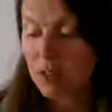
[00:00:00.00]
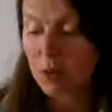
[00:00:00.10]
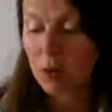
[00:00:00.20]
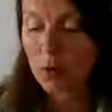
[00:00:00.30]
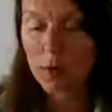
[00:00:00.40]

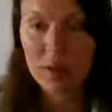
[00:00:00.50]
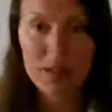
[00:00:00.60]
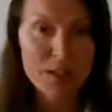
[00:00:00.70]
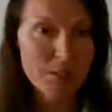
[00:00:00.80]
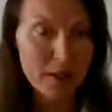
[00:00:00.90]
So
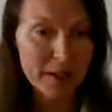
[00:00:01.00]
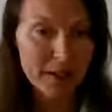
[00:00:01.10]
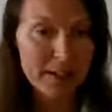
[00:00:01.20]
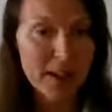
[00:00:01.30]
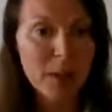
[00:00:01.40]
this
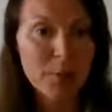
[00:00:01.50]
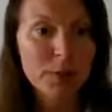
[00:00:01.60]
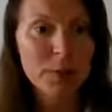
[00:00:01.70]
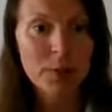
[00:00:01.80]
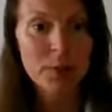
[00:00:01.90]
product can help
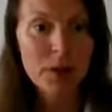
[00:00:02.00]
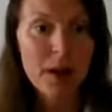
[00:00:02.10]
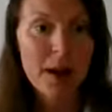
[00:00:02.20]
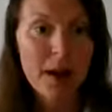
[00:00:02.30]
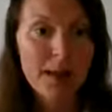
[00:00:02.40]
you
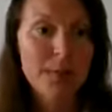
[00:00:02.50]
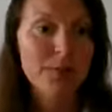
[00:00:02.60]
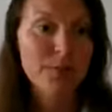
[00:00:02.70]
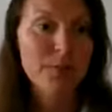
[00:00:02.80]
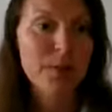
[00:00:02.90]

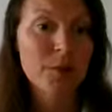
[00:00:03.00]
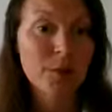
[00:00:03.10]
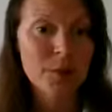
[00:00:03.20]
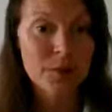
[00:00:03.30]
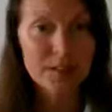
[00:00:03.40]
um,
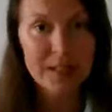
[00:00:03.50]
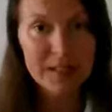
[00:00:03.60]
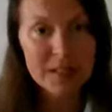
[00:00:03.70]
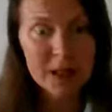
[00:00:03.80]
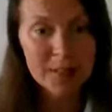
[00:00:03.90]
produce those
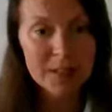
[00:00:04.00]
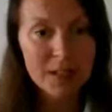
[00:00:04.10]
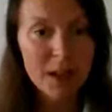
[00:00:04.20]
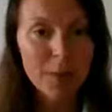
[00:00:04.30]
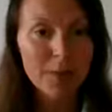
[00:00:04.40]
enzymes
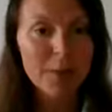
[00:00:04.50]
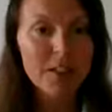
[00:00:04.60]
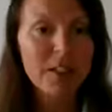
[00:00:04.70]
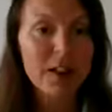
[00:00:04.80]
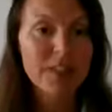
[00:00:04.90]
that are helping
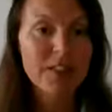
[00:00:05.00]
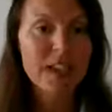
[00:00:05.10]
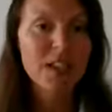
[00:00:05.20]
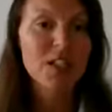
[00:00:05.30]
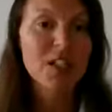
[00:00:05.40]
with
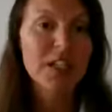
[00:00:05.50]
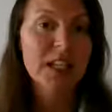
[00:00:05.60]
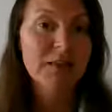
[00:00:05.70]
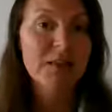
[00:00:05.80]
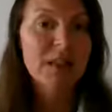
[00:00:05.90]
detoxification and
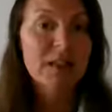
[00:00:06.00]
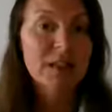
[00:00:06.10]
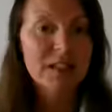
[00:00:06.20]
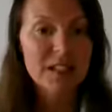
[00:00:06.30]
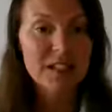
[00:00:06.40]
keep
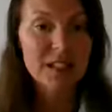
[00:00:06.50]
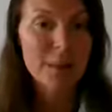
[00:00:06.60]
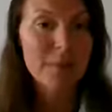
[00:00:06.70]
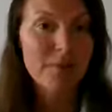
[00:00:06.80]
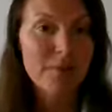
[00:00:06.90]
the
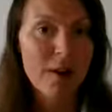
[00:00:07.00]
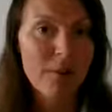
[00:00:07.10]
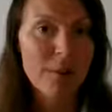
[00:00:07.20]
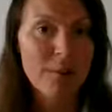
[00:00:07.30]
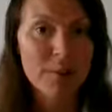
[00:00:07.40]
system
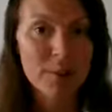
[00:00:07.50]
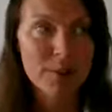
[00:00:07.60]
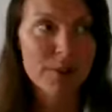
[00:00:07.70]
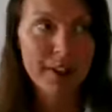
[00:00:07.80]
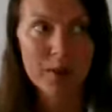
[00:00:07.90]
from
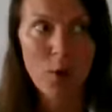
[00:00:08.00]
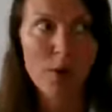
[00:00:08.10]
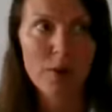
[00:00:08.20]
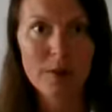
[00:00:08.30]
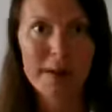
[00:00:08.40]
producing an
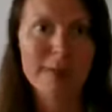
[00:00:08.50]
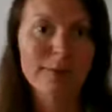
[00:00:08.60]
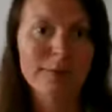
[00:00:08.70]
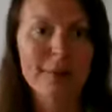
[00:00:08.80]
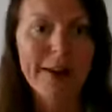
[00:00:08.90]
over amount
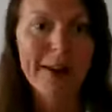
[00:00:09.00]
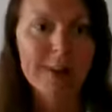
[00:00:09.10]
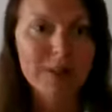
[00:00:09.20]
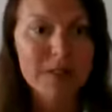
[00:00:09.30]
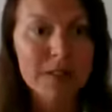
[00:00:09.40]
of free
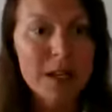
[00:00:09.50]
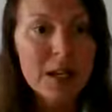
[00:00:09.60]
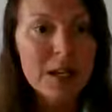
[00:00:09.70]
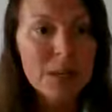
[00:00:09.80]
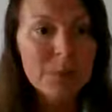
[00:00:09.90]
radicals.
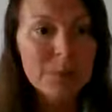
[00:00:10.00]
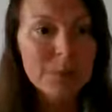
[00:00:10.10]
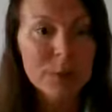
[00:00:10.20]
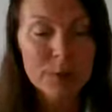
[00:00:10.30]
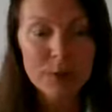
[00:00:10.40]

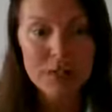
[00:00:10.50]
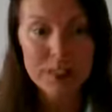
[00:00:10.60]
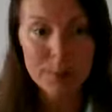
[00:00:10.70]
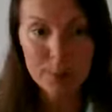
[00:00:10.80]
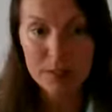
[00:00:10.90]

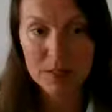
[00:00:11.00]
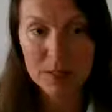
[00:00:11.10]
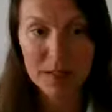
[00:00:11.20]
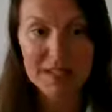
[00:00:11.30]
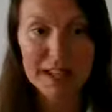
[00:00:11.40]
It supports the
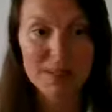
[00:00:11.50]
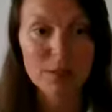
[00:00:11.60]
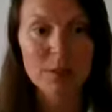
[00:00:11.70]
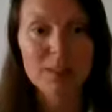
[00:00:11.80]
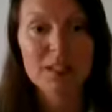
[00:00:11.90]
body's
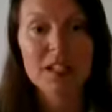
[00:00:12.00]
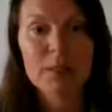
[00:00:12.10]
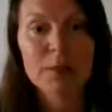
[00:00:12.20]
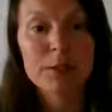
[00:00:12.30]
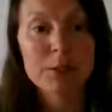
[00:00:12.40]
natural ability
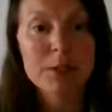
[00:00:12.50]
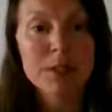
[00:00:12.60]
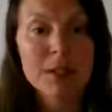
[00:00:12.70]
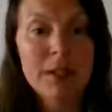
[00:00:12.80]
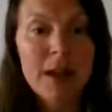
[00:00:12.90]
to produce.